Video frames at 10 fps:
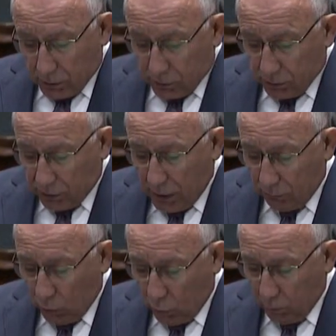The
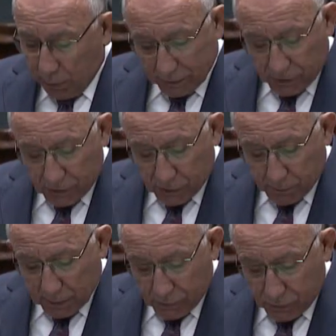town hall
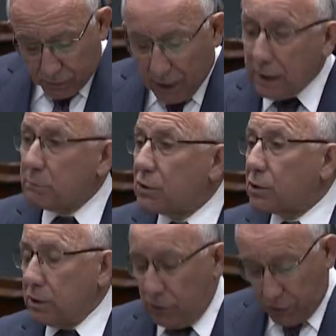participants
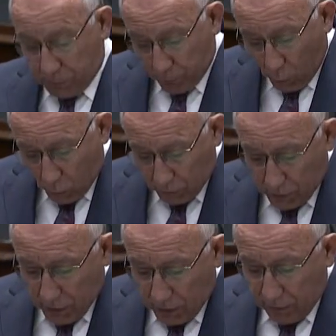unanimously spoke
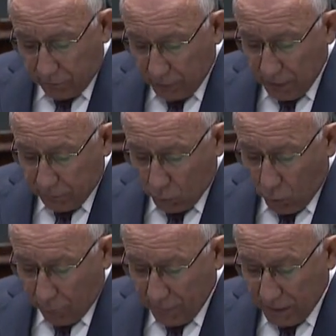in favor
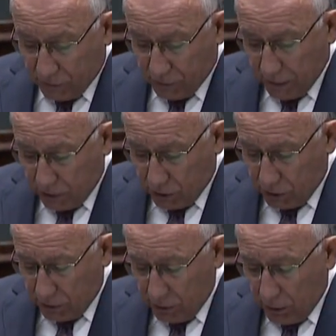of
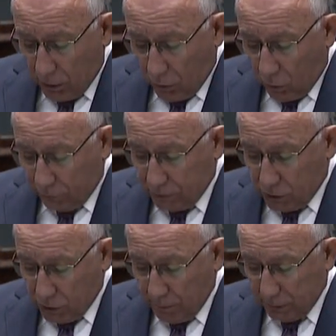extension of the
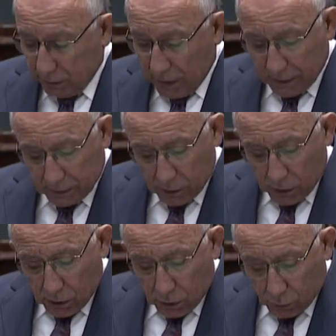Shepherd Line
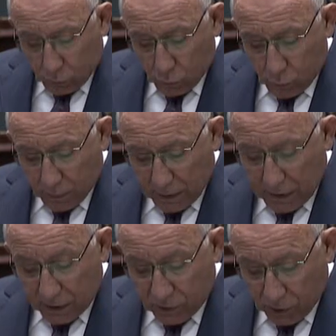to be
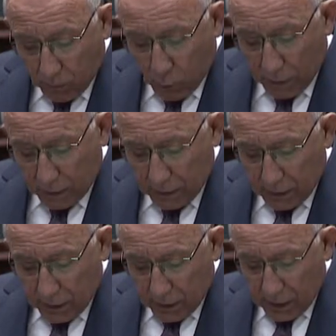a subway
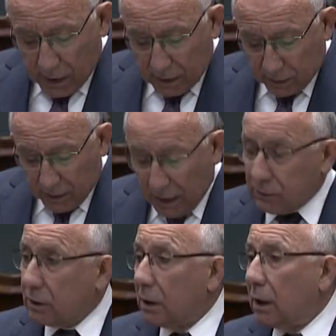and
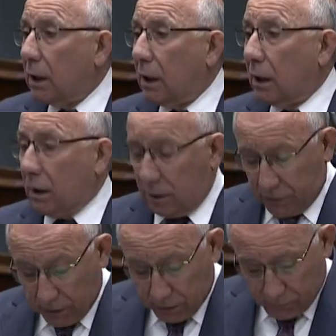not
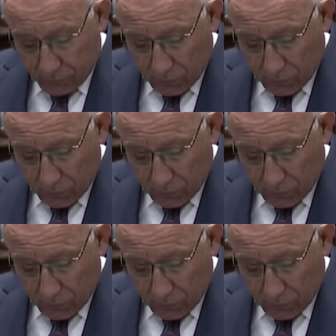LRT.